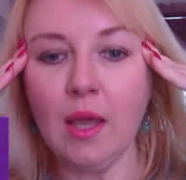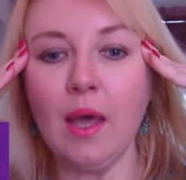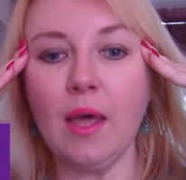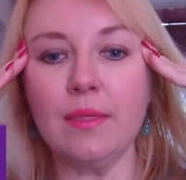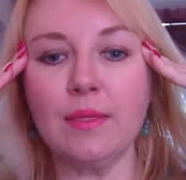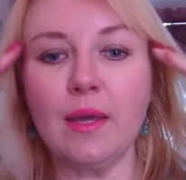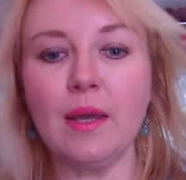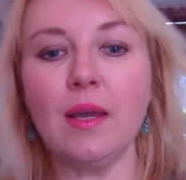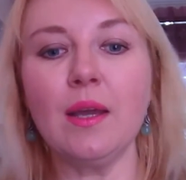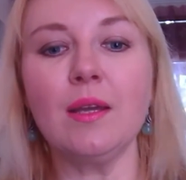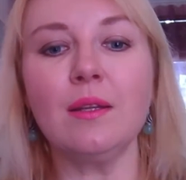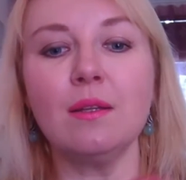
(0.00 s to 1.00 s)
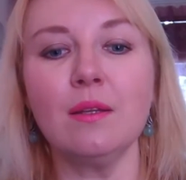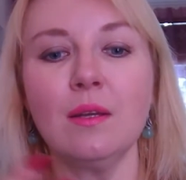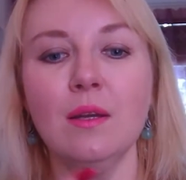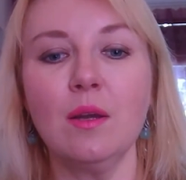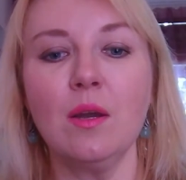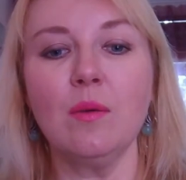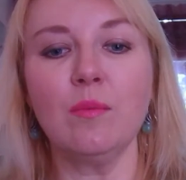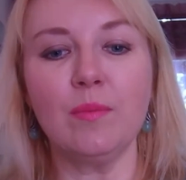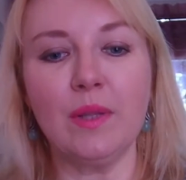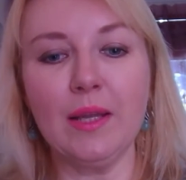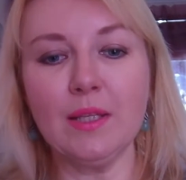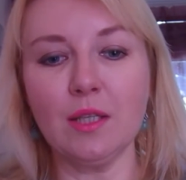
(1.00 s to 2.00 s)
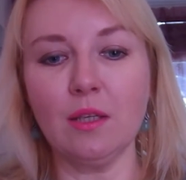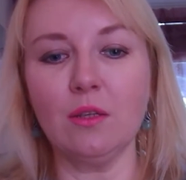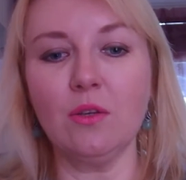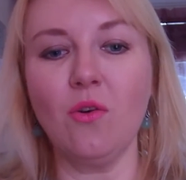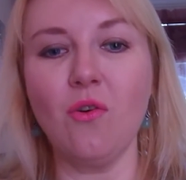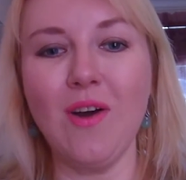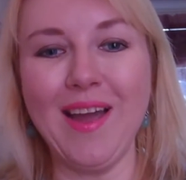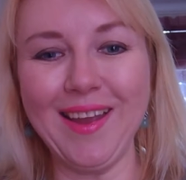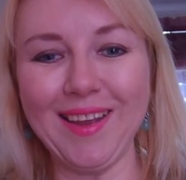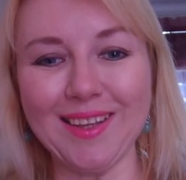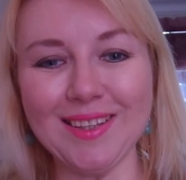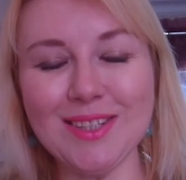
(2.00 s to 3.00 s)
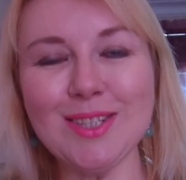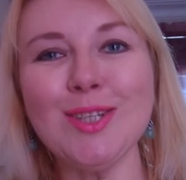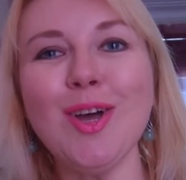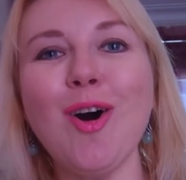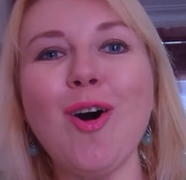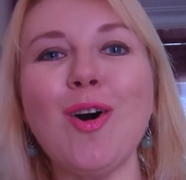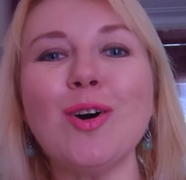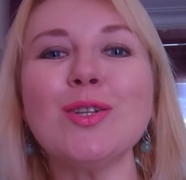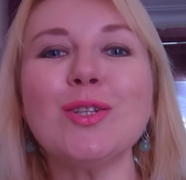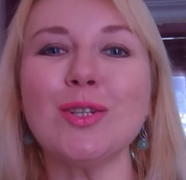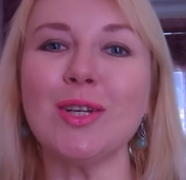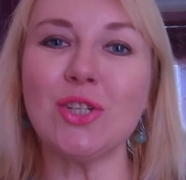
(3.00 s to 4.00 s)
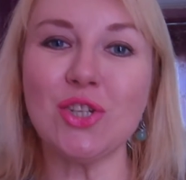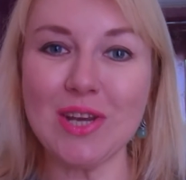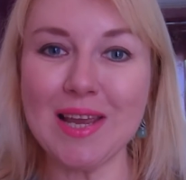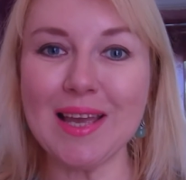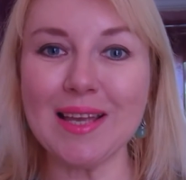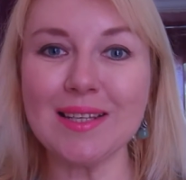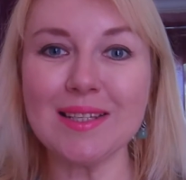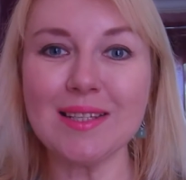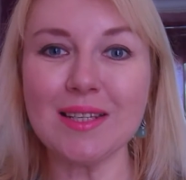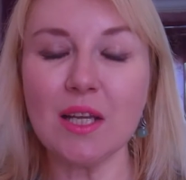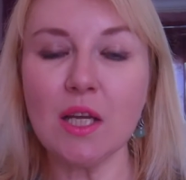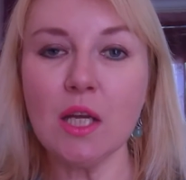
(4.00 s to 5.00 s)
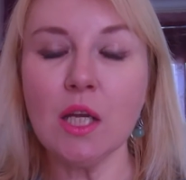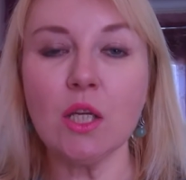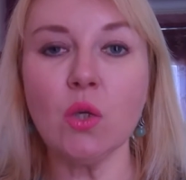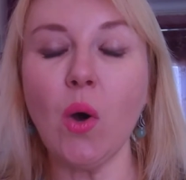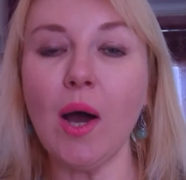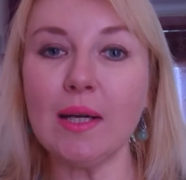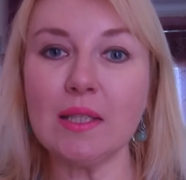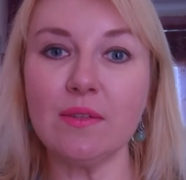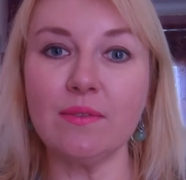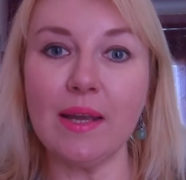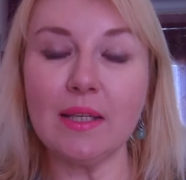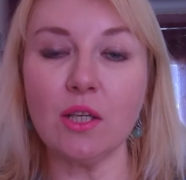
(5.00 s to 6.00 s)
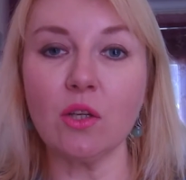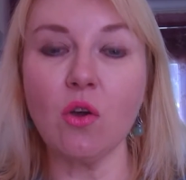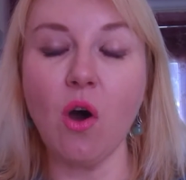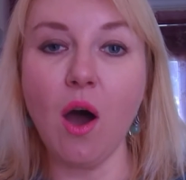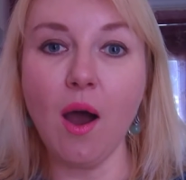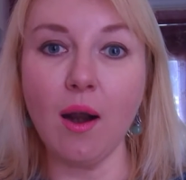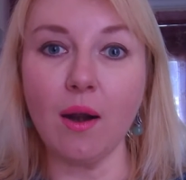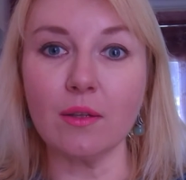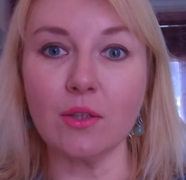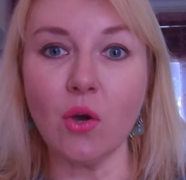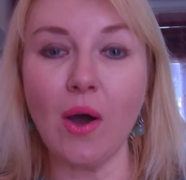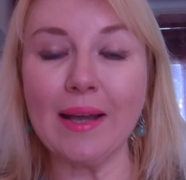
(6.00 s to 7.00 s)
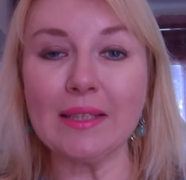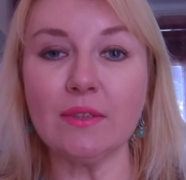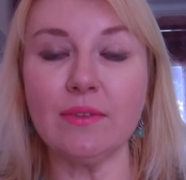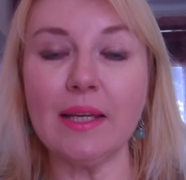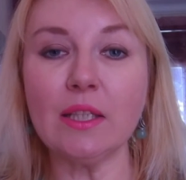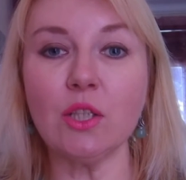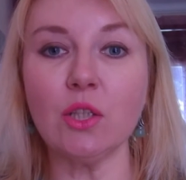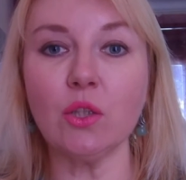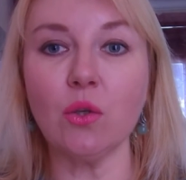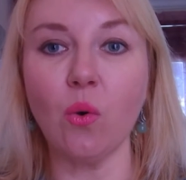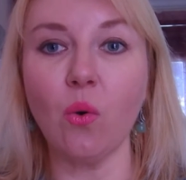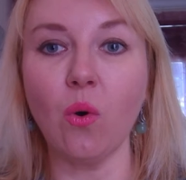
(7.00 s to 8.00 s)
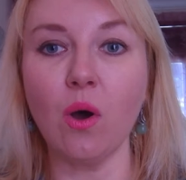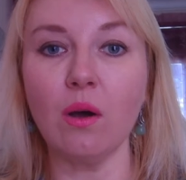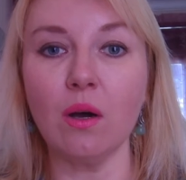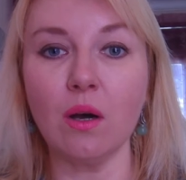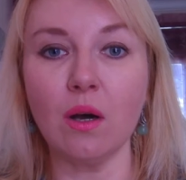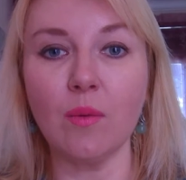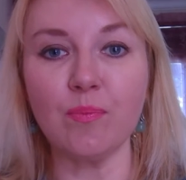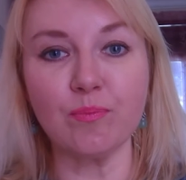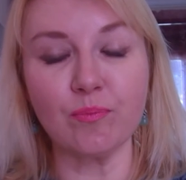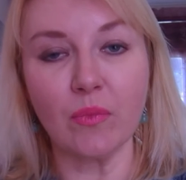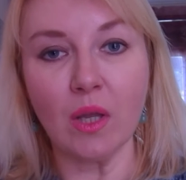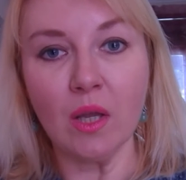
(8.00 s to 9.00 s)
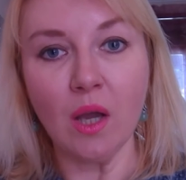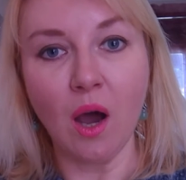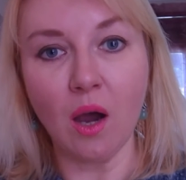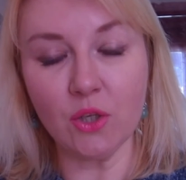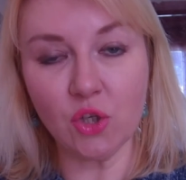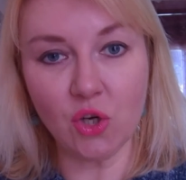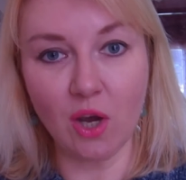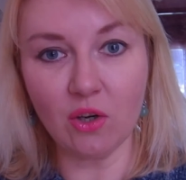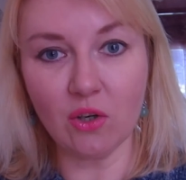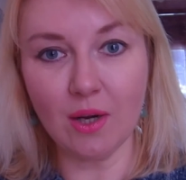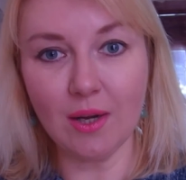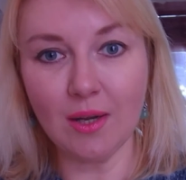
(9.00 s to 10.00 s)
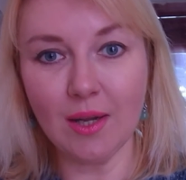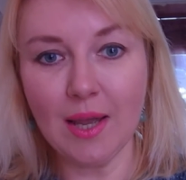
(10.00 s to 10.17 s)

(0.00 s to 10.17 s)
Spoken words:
And then placing your hands onto your chest, you are activating your heart, you're activating your heart chakra